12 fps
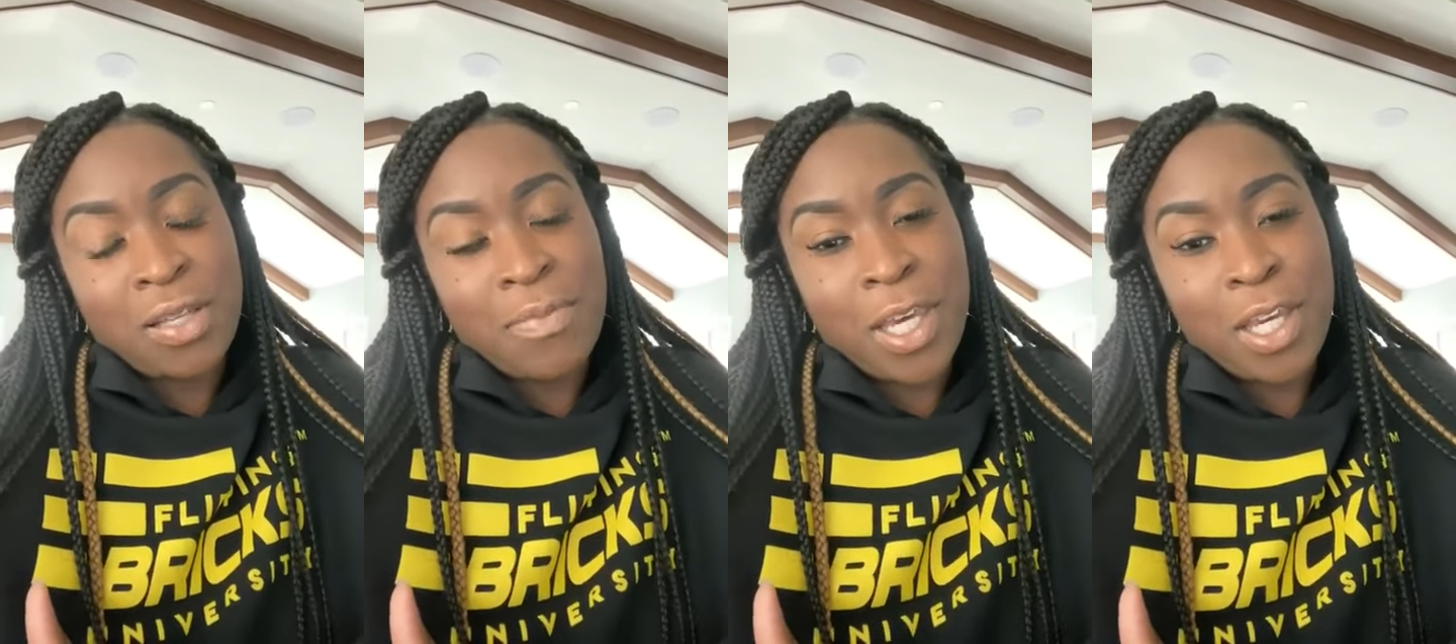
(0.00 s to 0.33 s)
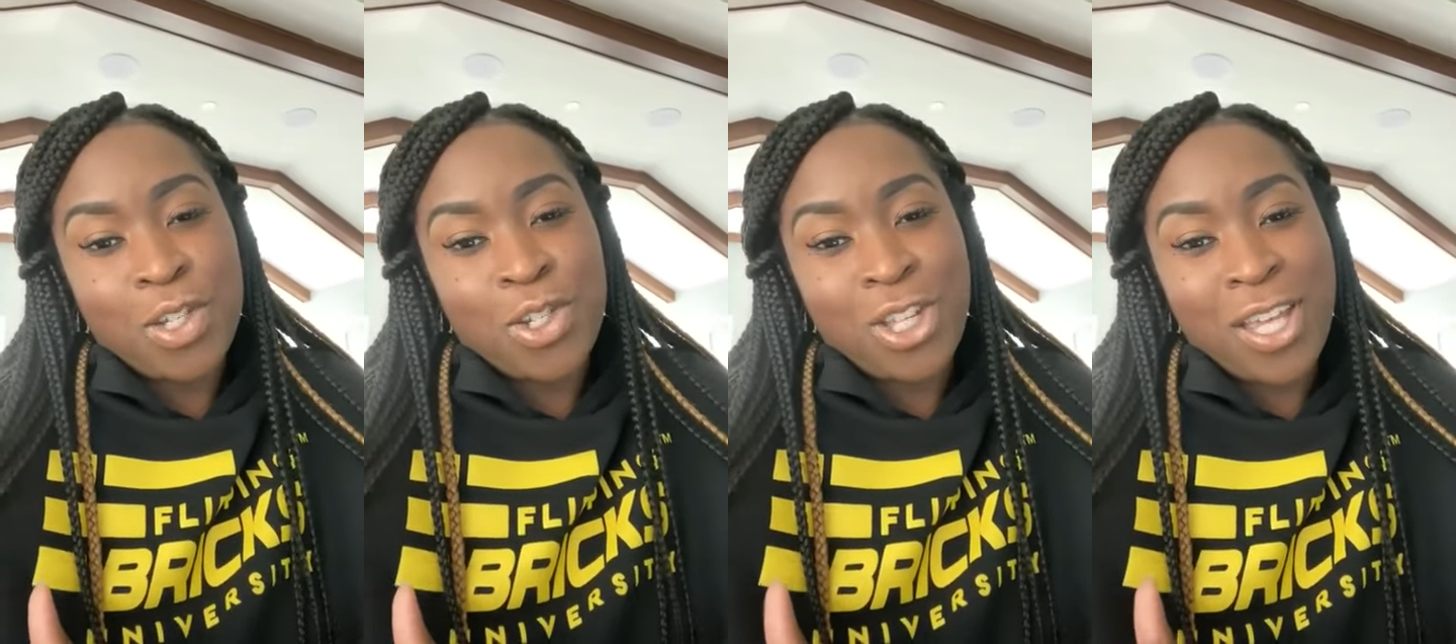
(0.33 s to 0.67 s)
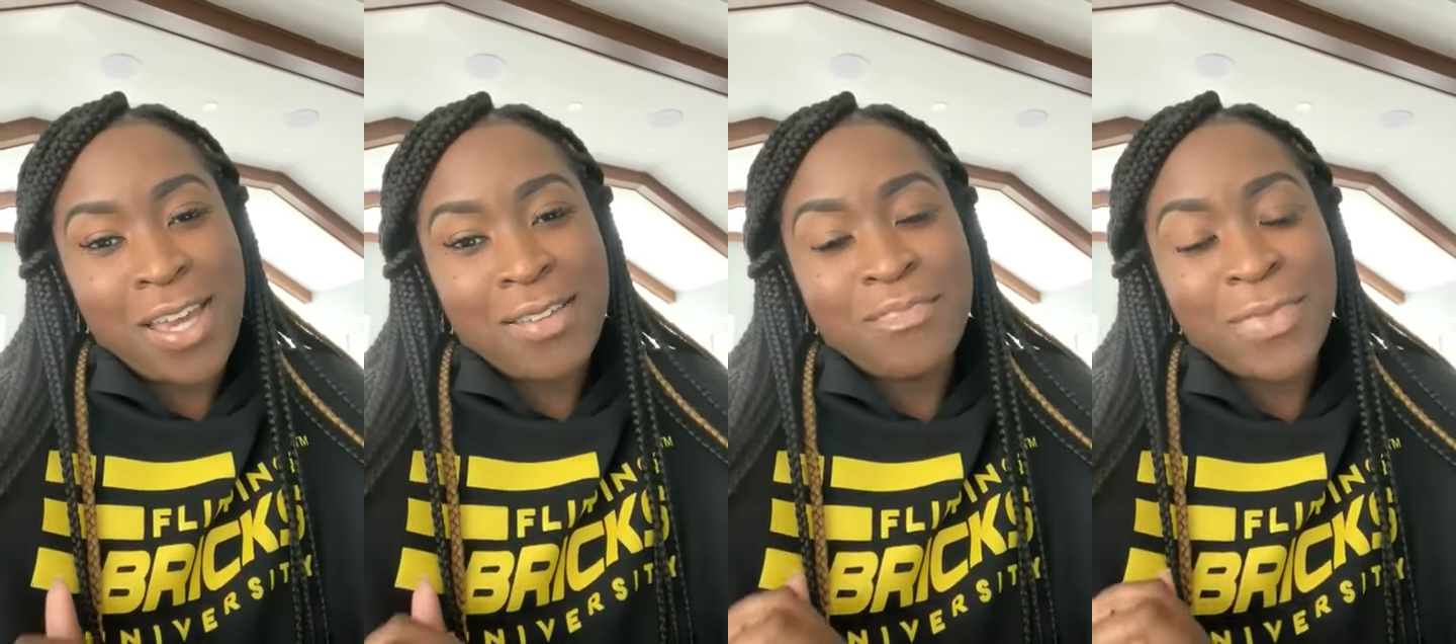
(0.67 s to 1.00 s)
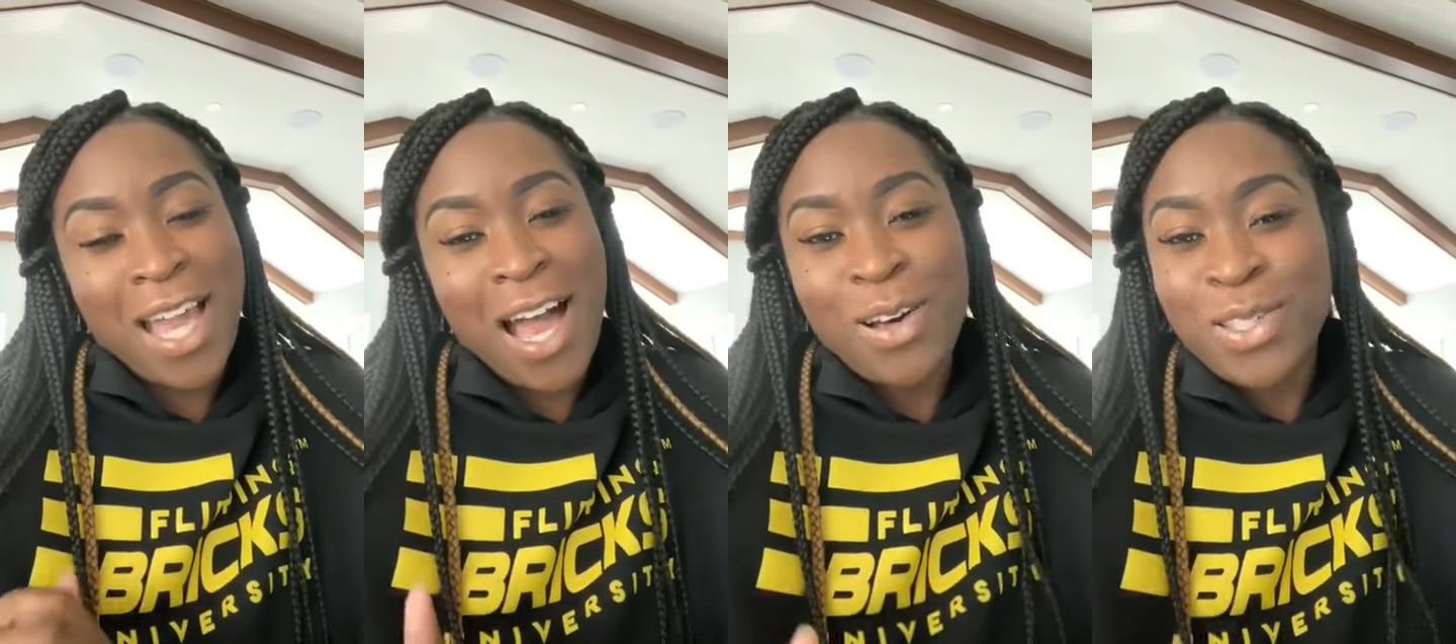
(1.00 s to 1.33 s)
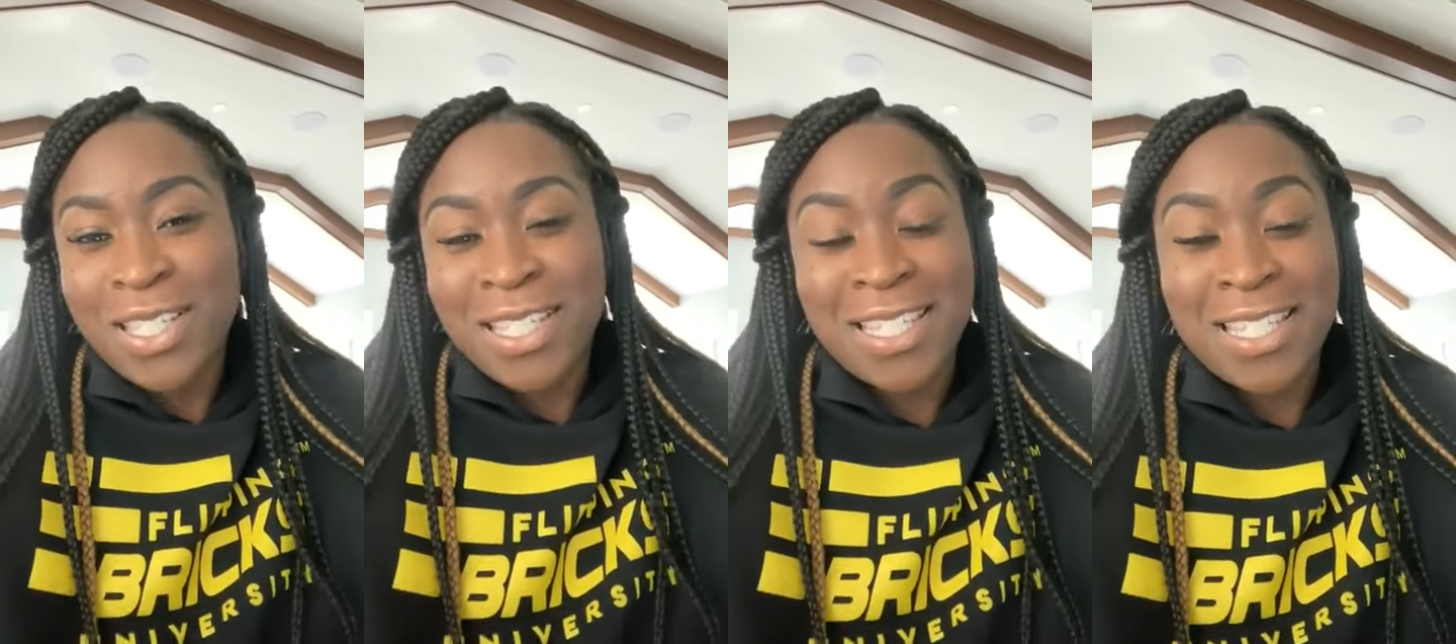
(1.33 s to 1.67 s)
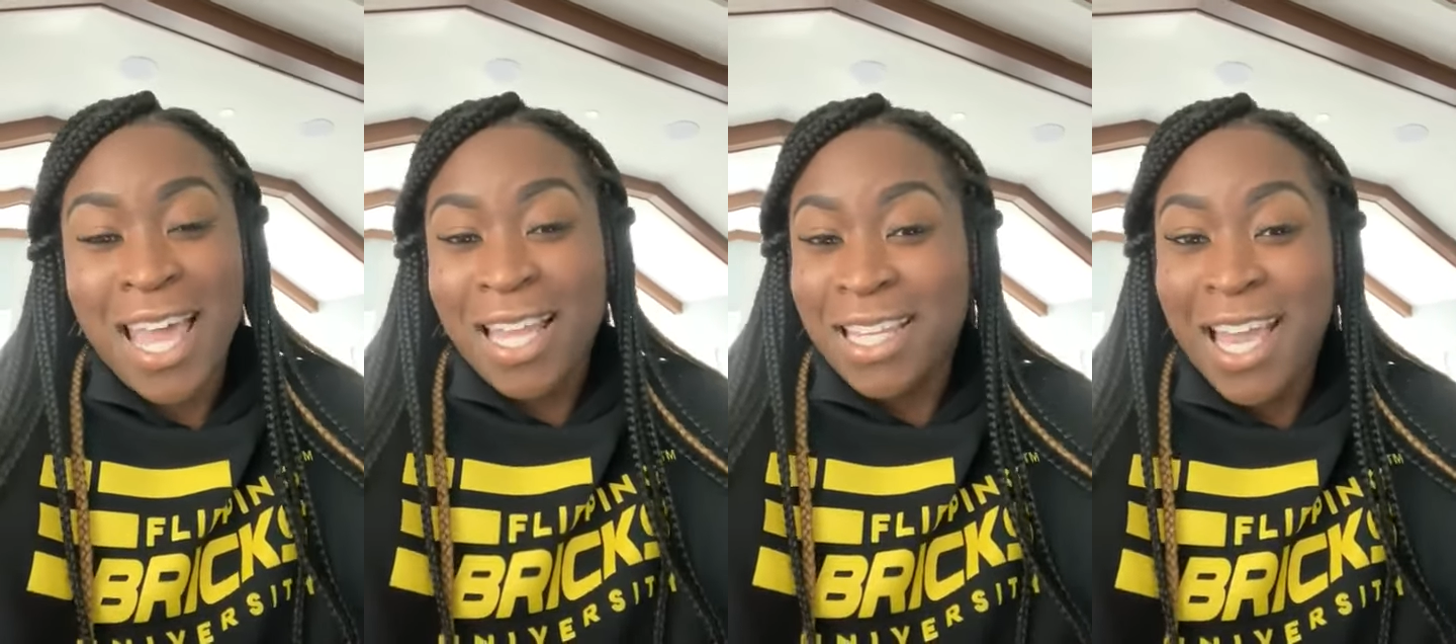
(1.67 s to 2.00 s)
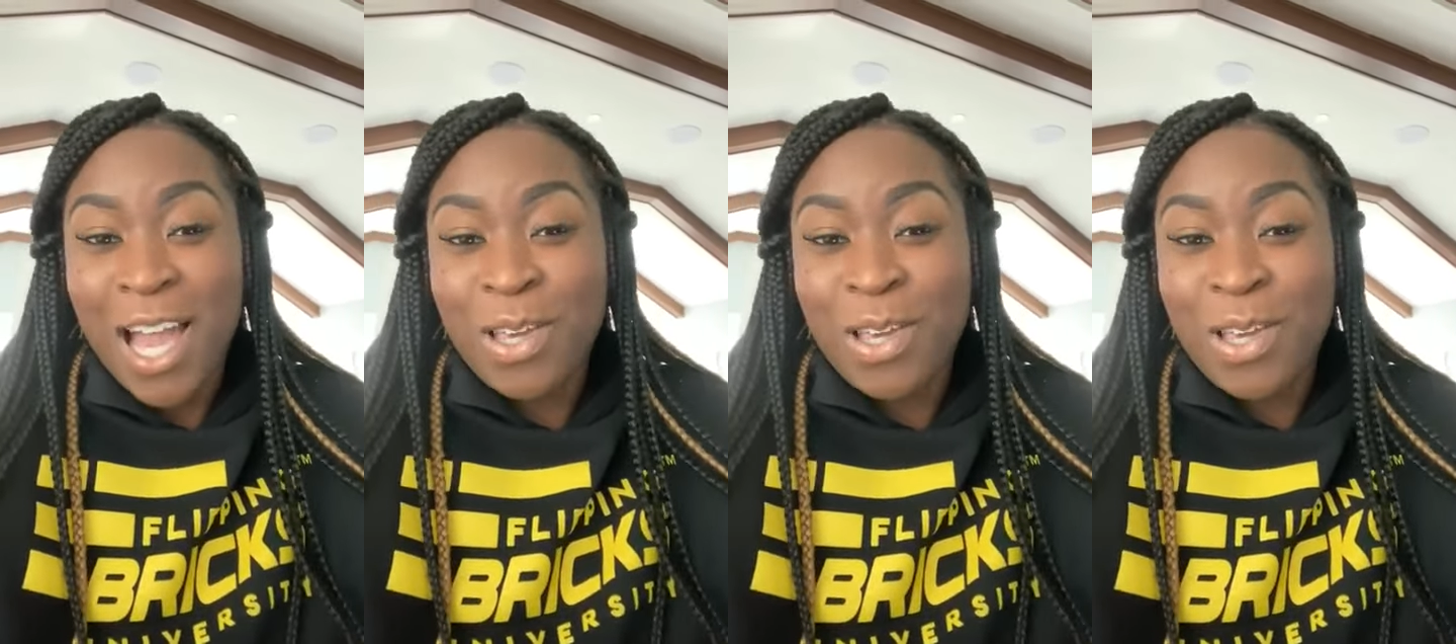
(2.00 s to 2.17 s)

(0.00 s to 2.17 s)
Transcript: and making sure that the house is exactly how